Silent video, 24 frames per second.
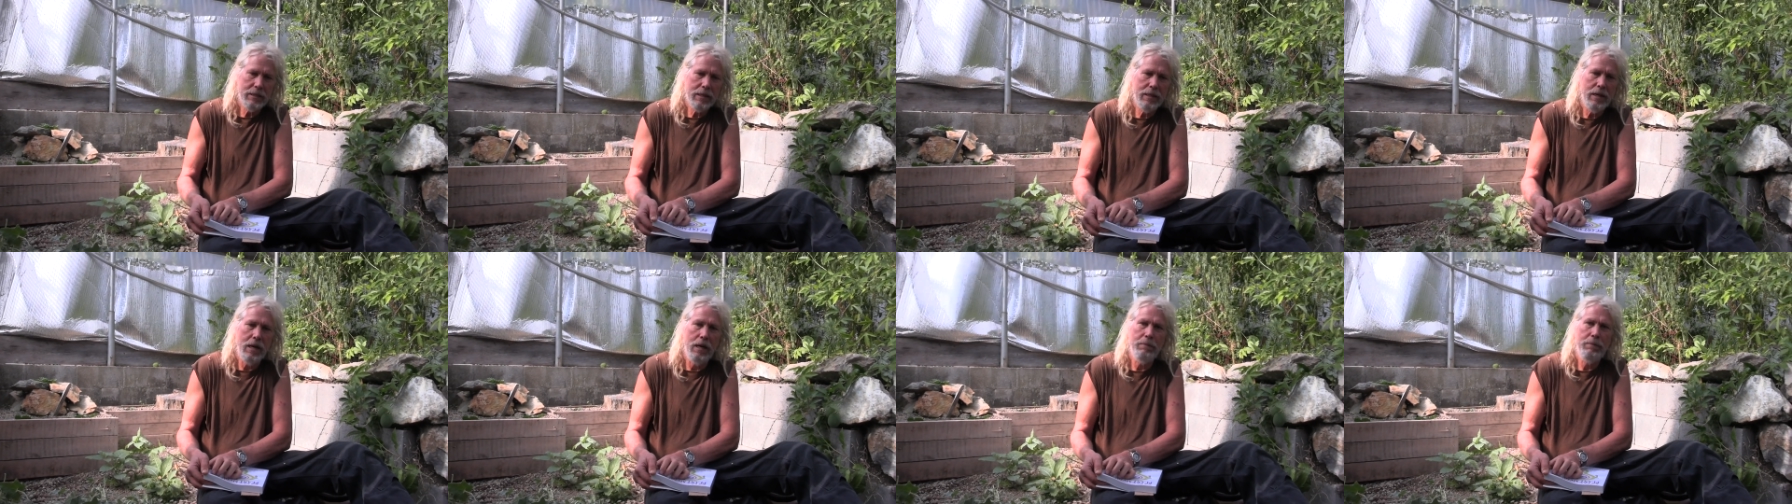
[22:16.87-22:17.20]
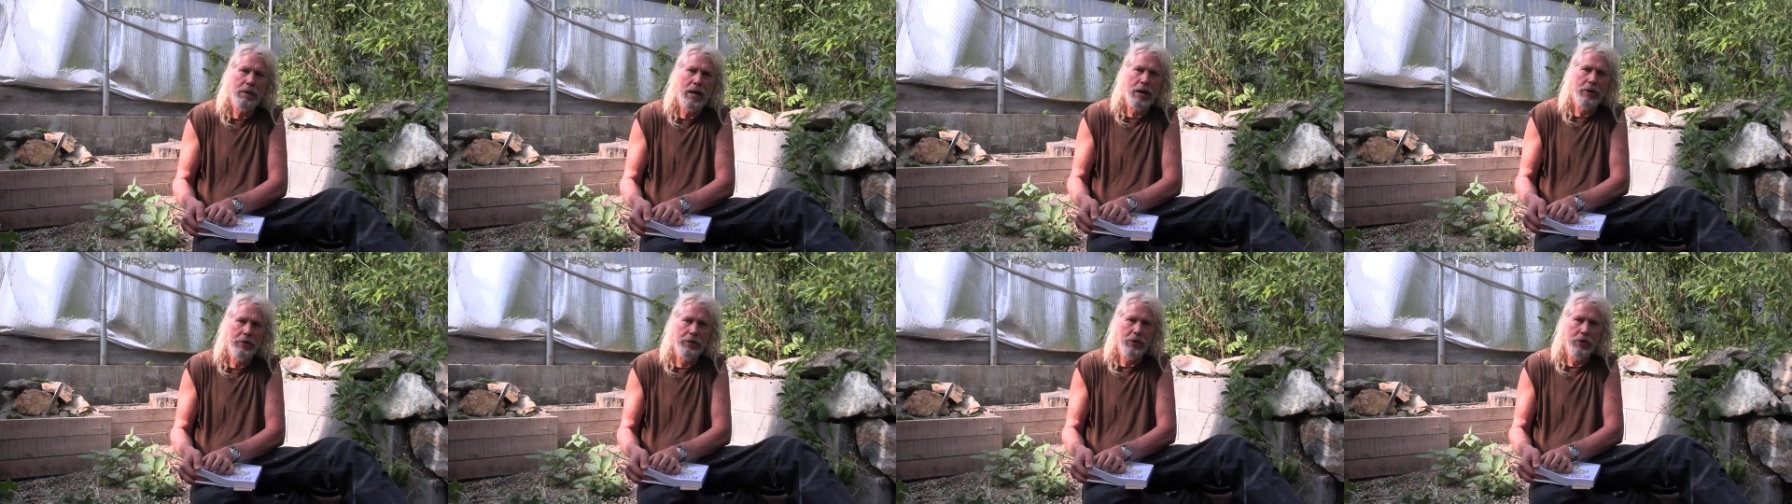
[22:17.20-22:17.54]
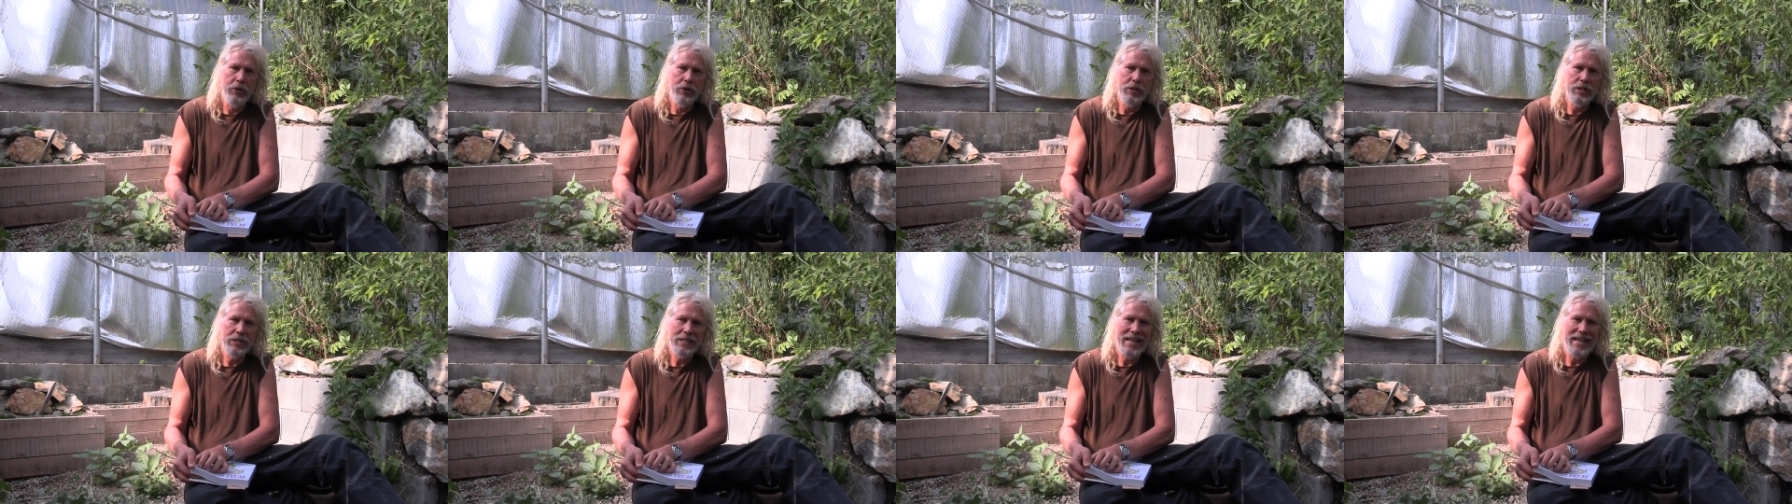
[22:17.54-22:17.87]
compound
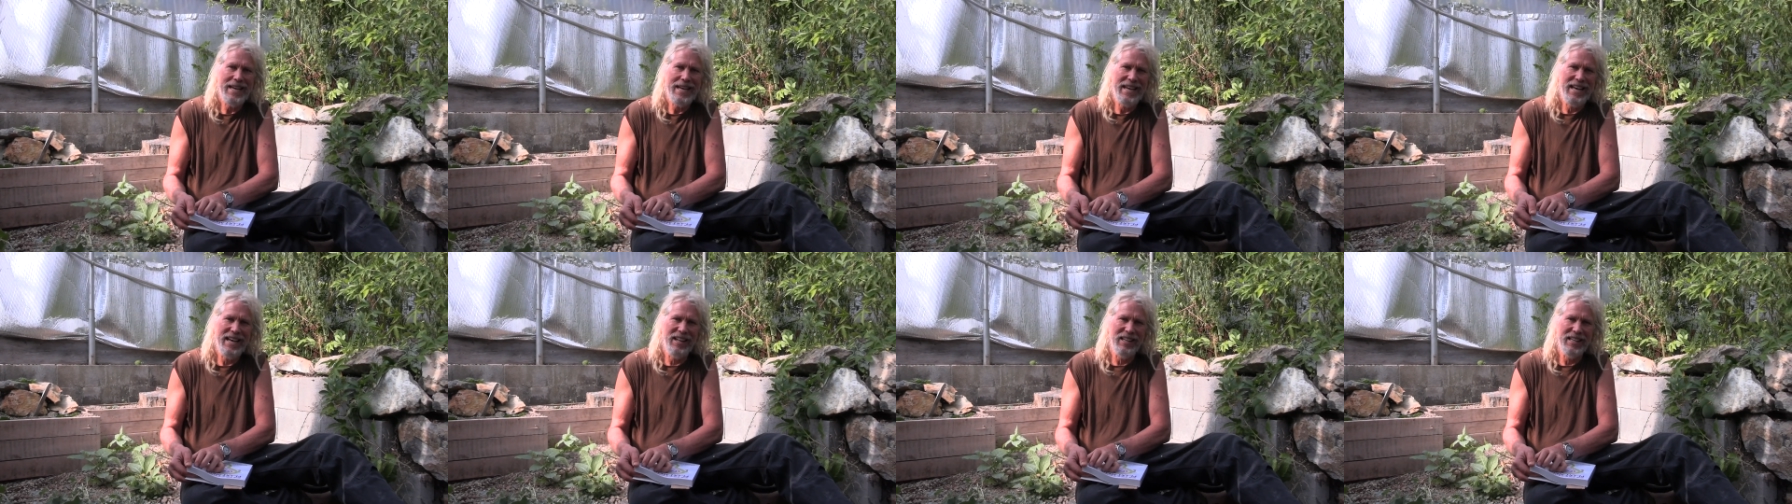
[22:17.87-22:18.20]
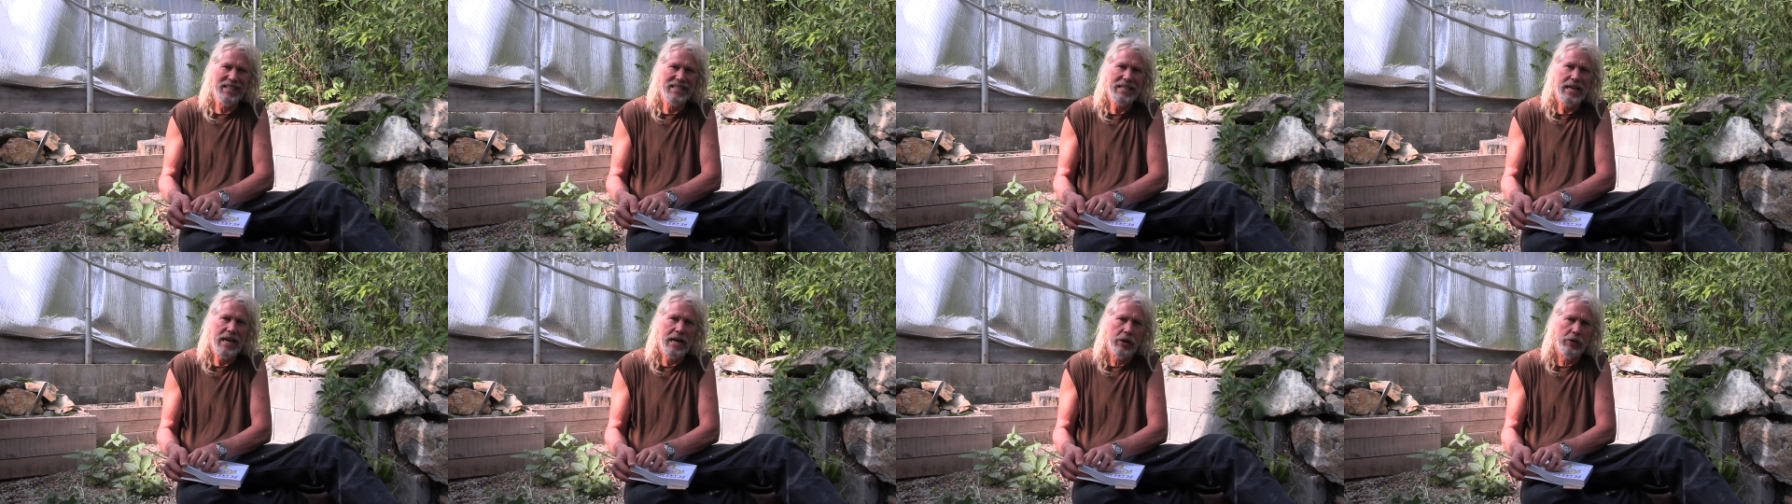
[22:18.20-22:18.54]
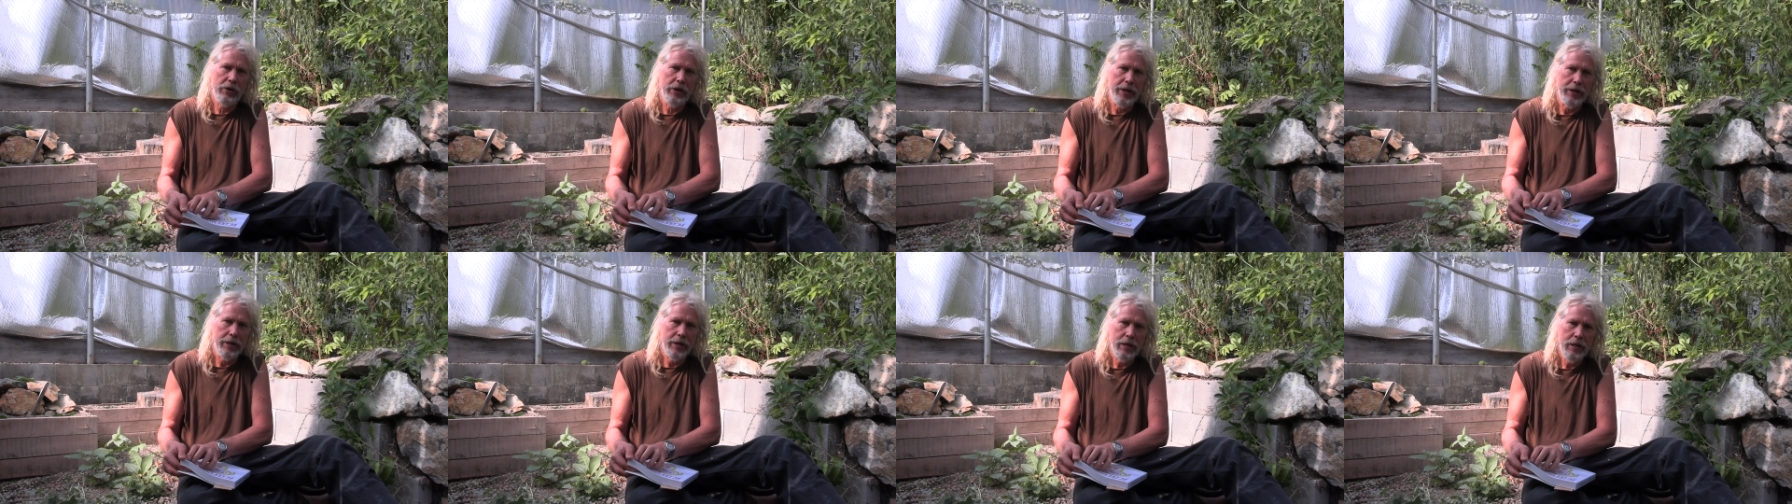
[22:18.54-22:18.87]
known as
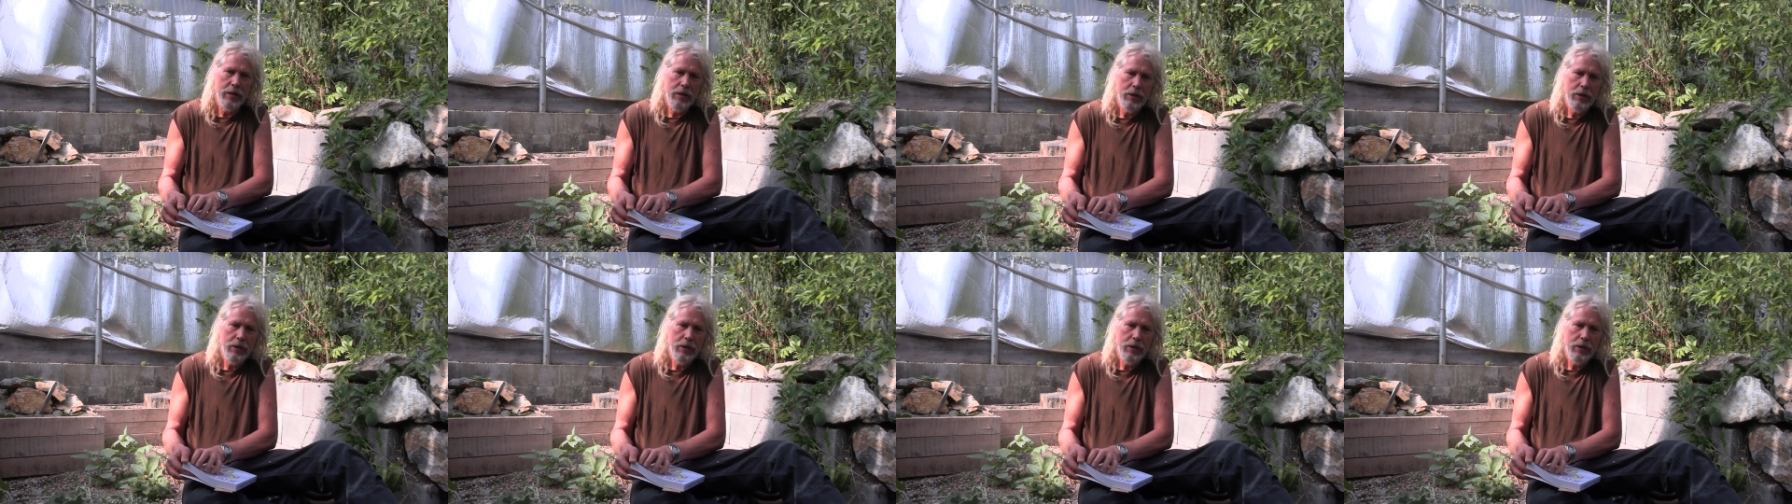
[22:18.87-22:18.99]
elaterin,